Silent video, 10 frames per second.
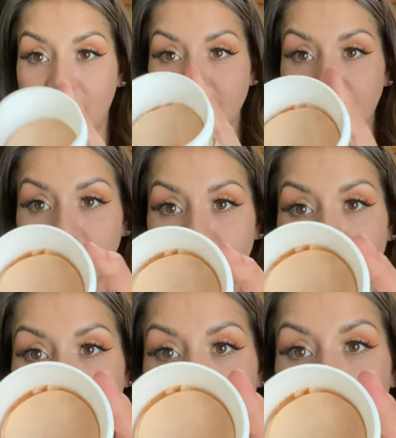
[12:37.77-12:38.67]
They
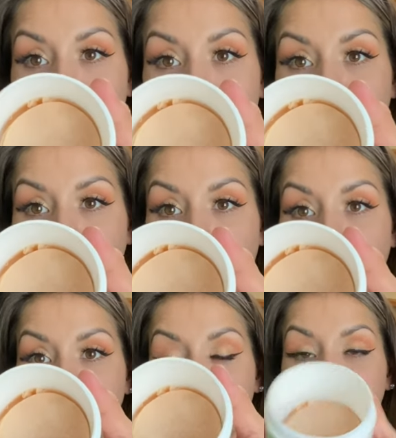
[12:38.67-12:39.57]
literally are like little
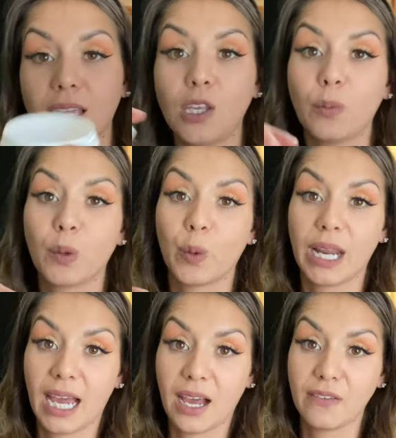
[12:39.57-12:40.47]
wipes like a human would
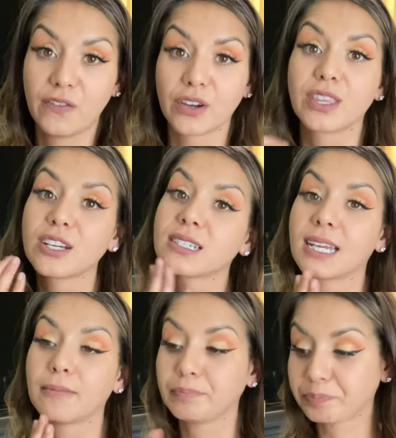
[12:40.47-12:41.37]
have for their
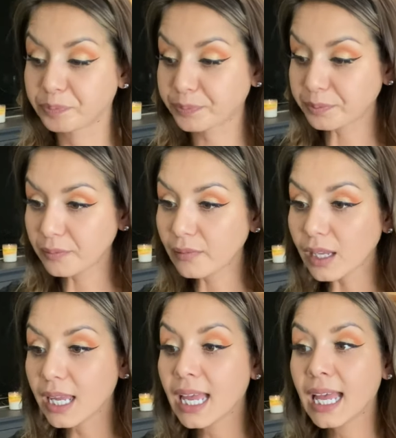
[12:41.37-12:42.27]
skin.
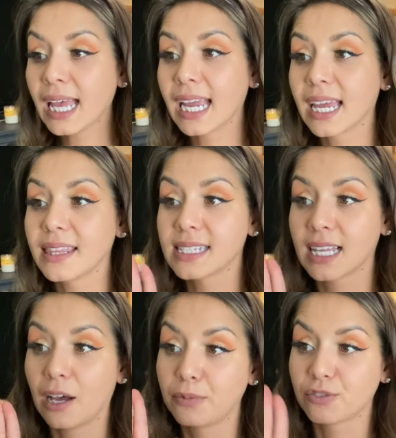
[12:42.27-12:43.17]
And this
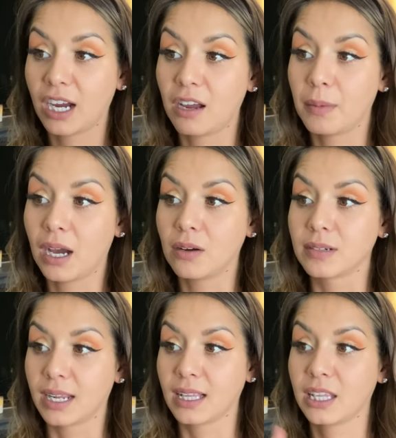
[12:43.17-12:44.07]
helped dry them out
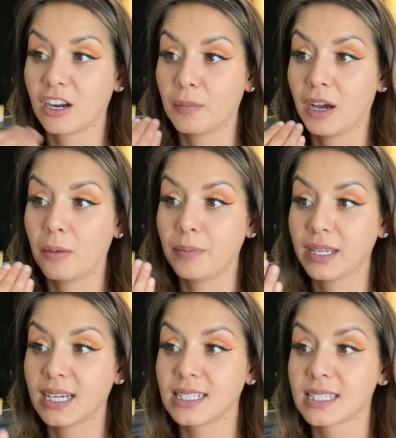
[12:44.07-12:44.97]
and clear them out
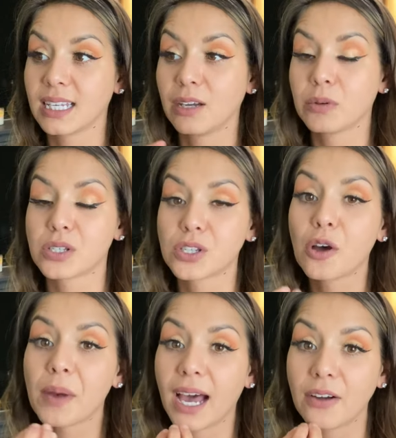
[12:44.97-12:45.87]
because it was so
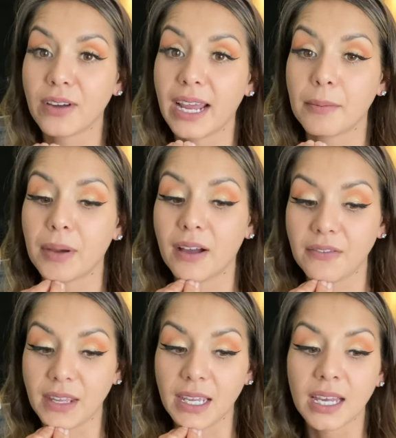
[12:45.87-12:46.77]
bad, red and
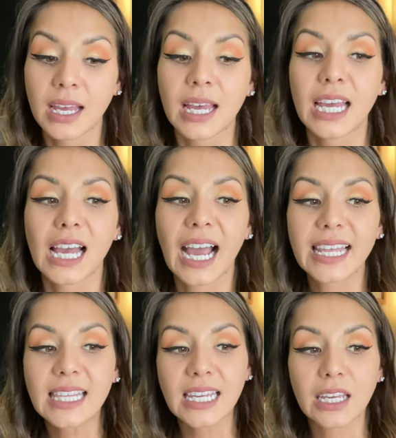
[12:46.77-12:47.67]
puffy. I
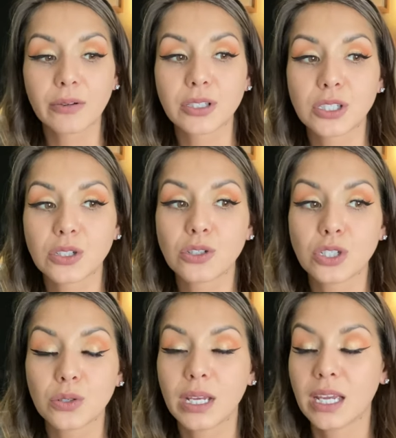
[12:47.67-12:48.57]
think it was due
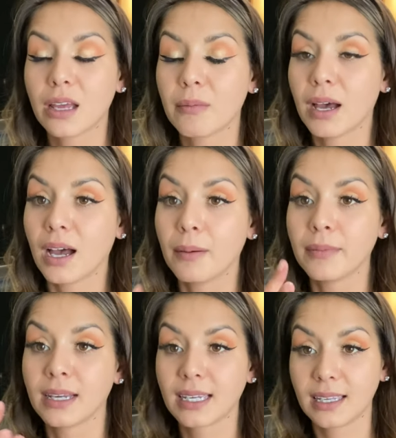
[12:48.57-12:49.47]
to him
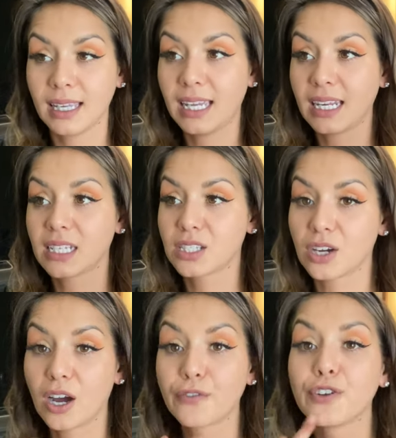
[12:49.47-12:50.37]
eating his
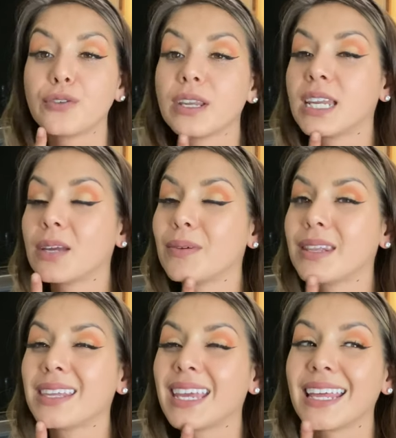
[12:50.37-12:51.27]
dog food, and he
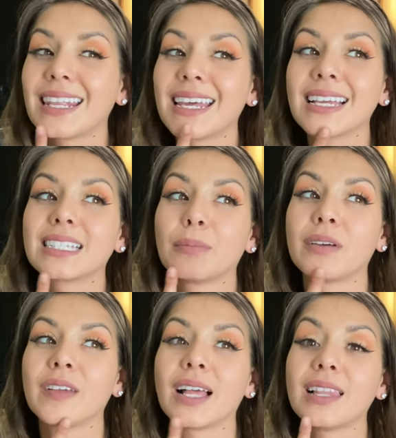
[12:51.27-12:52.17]
would get like some
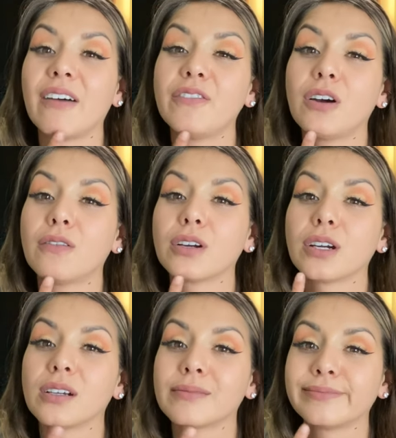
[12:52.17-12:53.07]
of that
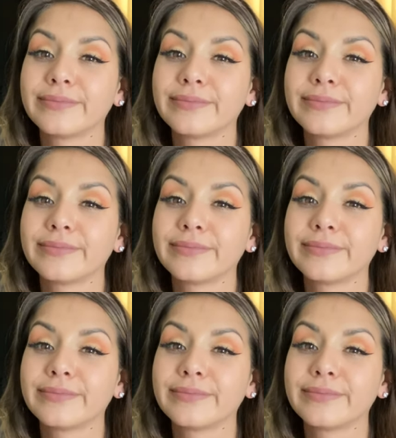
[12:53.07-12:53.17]
leftover